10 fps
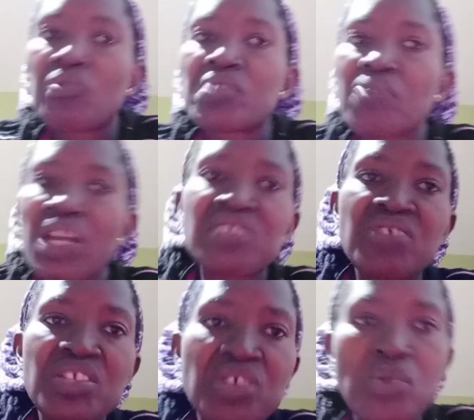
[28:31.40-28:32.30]
With
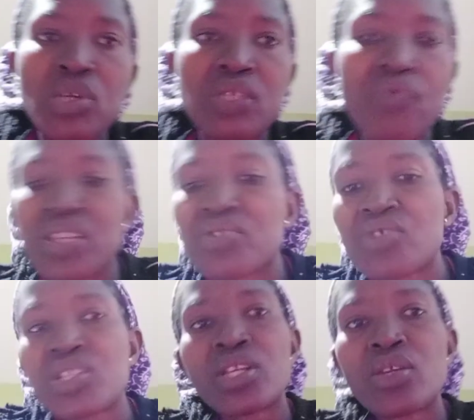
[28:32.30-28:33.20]
frustration, he was
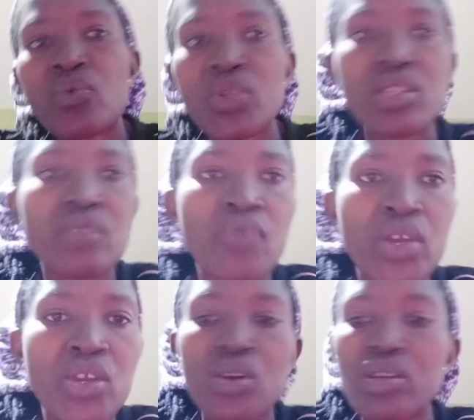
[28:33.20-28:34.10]
frustrated with his
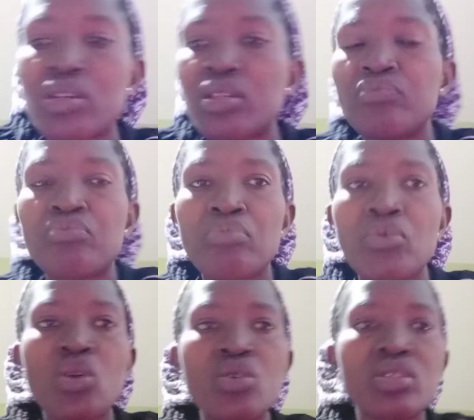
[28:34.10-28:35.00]
very own
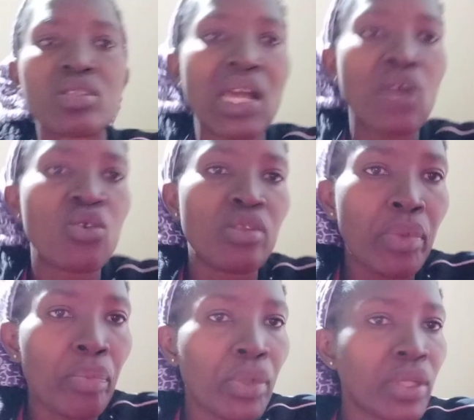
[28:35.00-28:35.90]
close circle
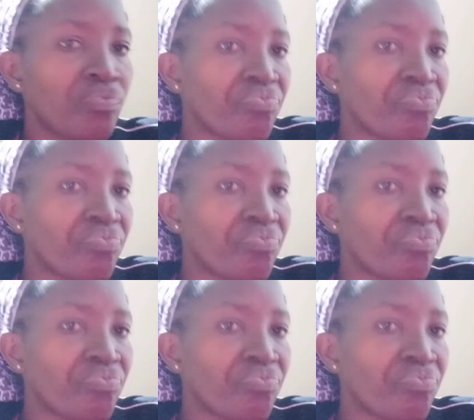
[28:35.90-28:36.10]
people.